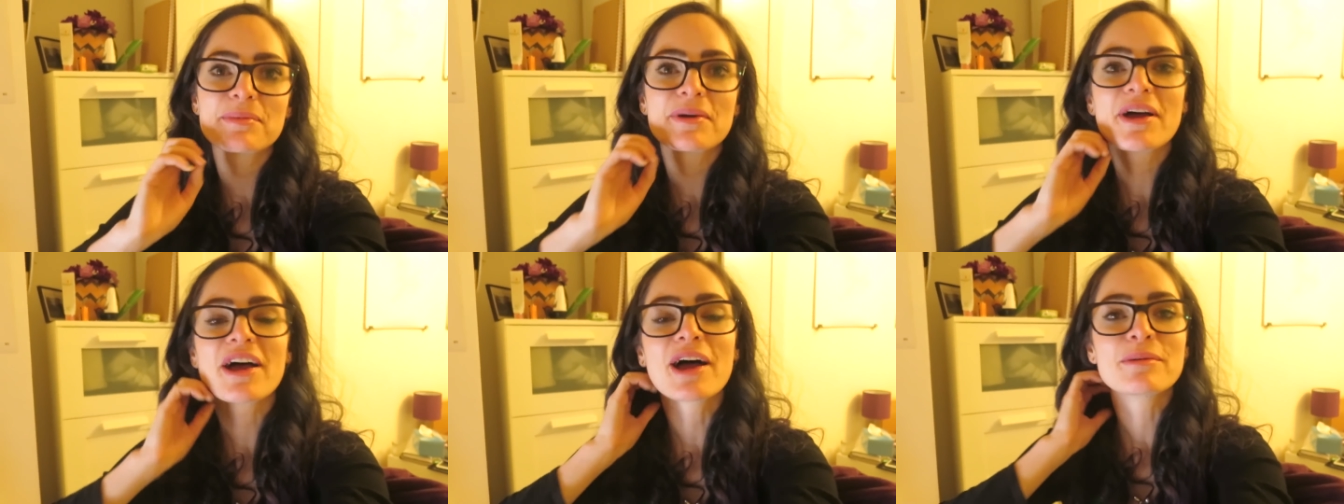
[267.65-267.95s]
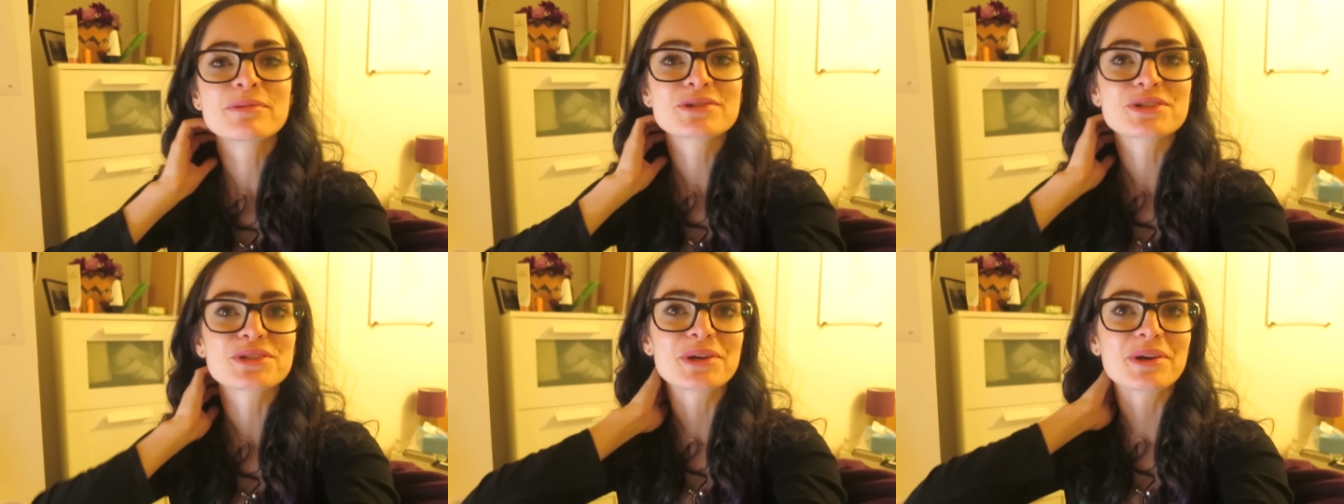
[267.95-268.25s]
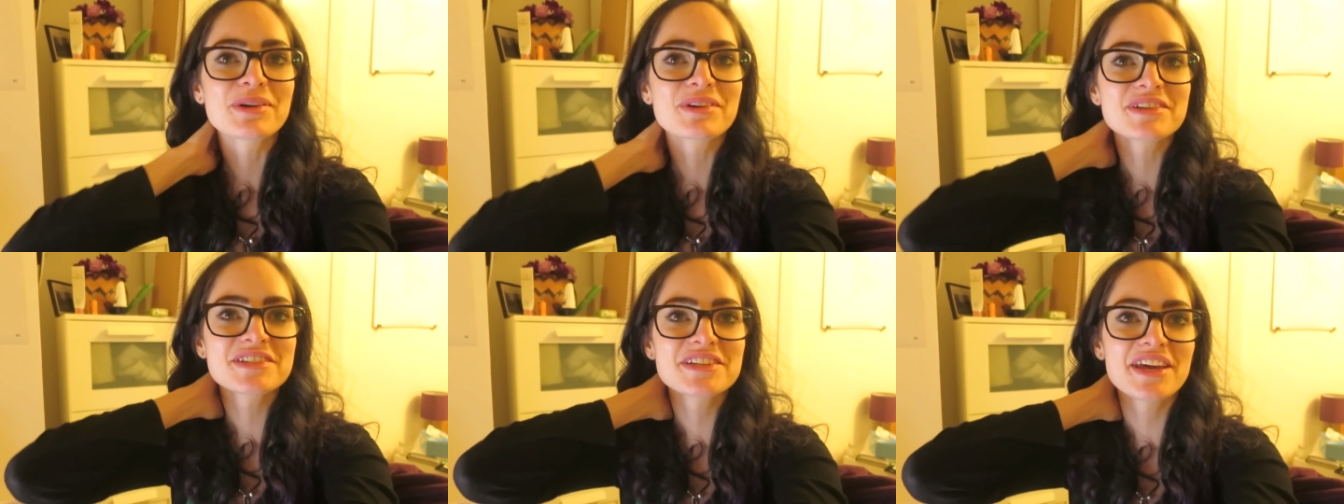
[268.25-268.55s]
but I'm sure
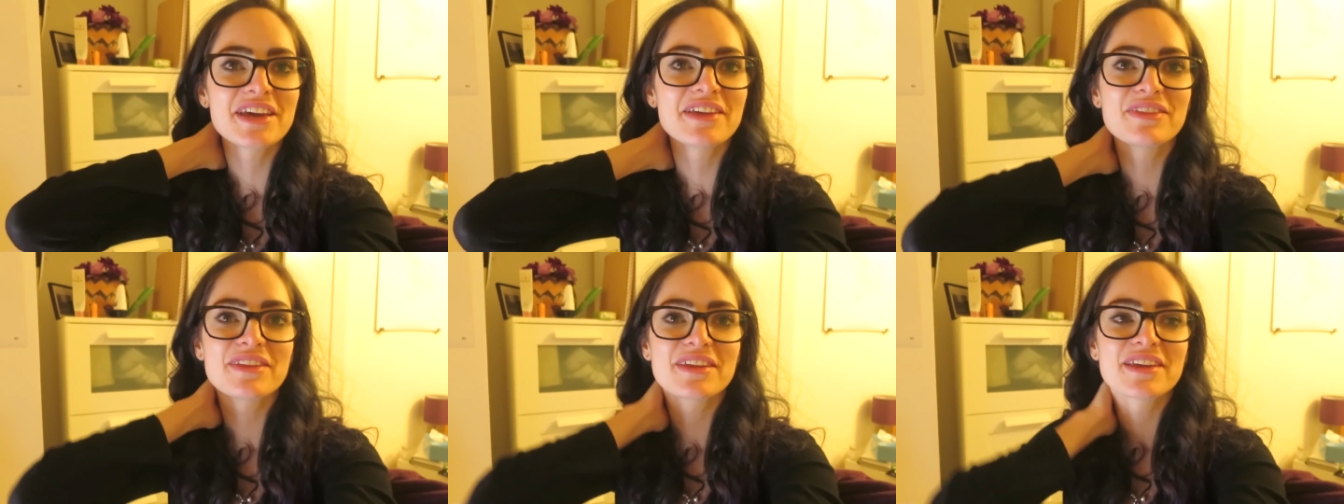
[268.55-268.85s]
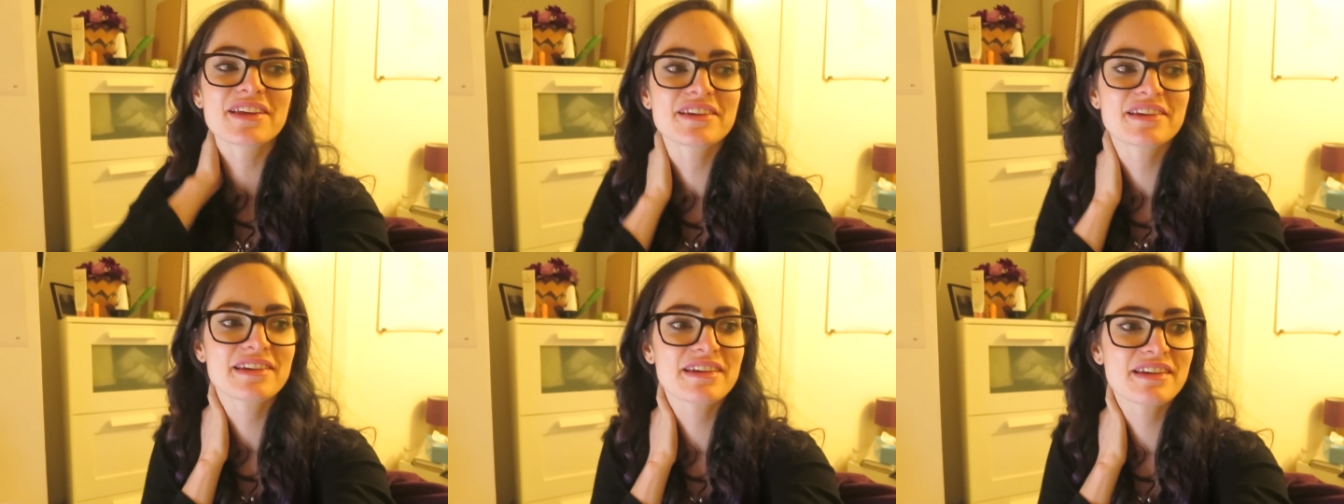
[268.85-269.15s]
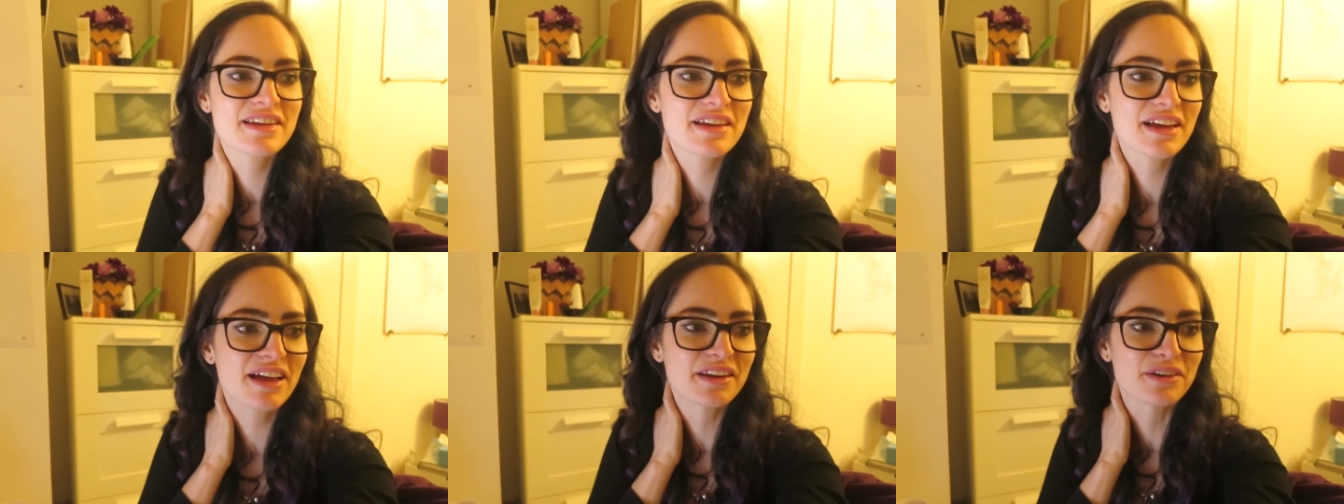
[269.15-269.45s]
you understand that,
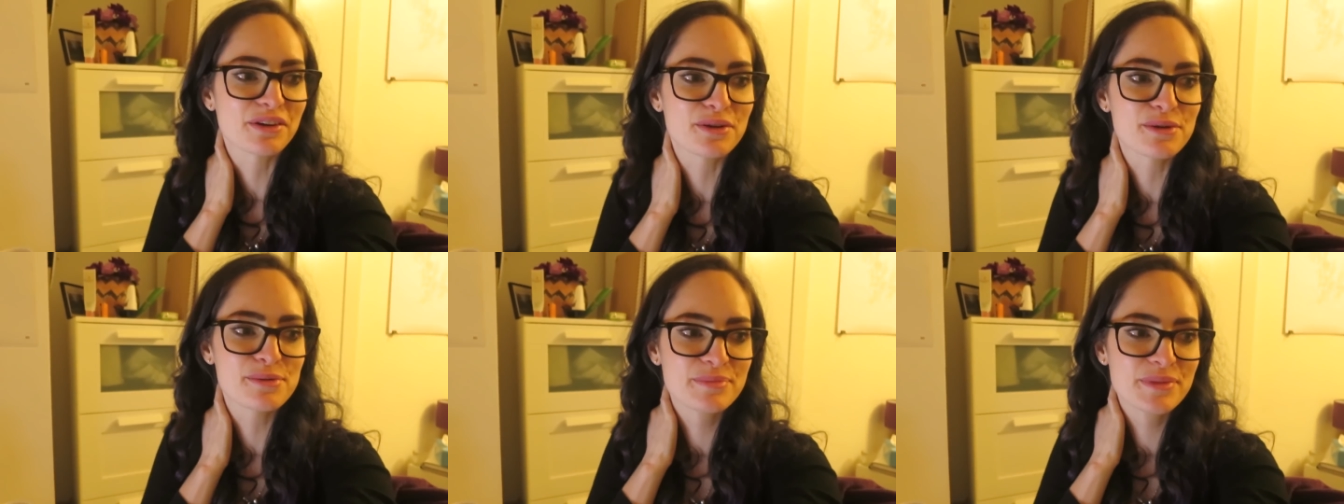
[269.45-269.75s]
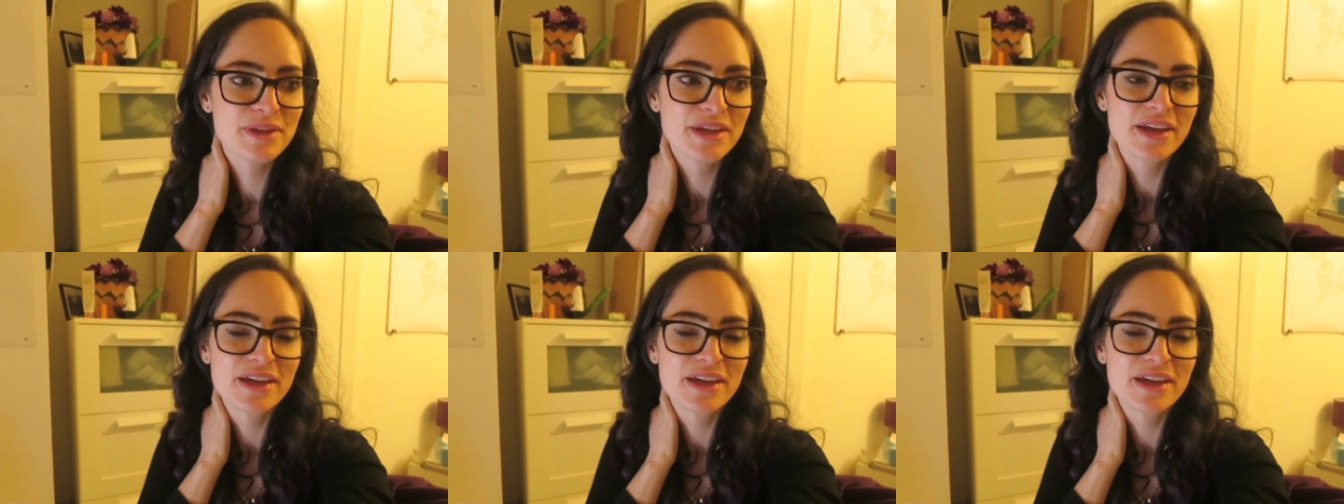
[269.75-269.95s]
I don't know,